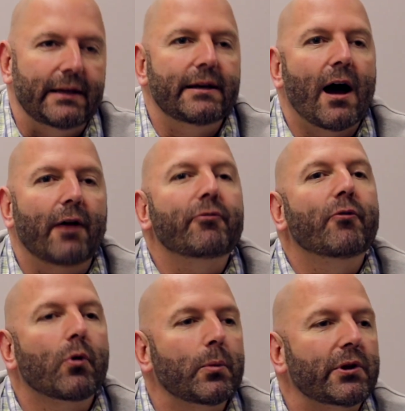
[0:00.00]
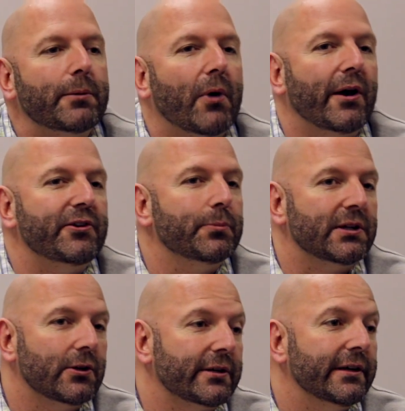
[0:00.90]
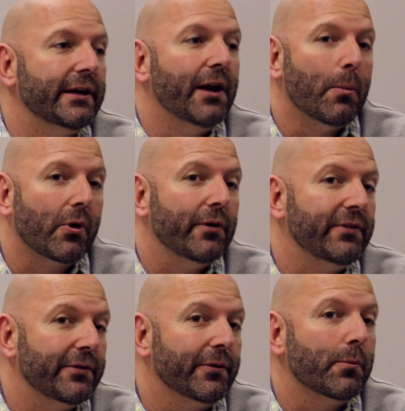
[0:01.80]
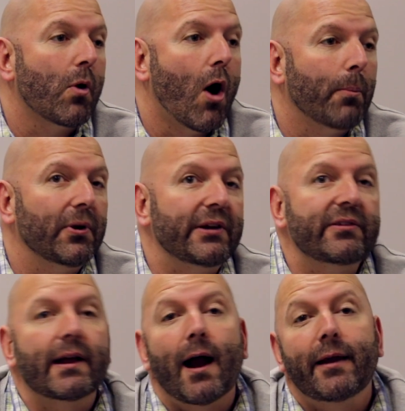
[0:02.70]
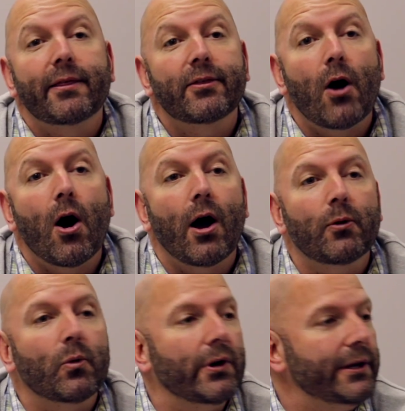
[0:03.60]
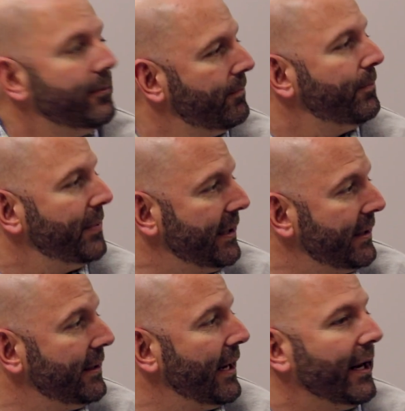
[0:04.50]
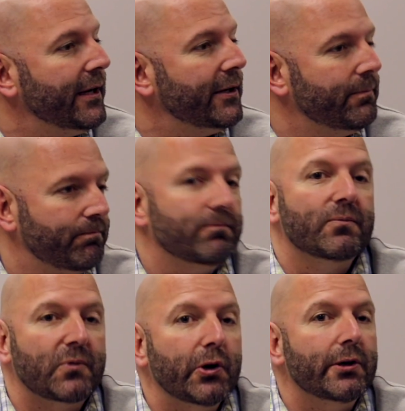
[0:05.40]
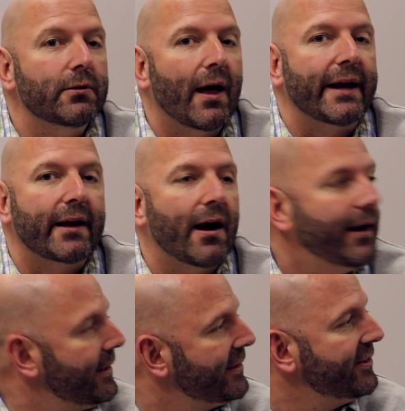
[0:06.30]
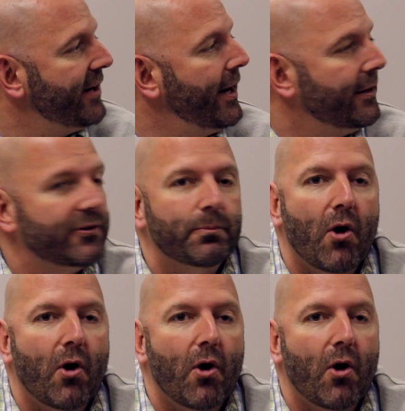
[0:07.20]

not formally mind you, but looked at a number of different properties that I thought would be a good like-kind exchange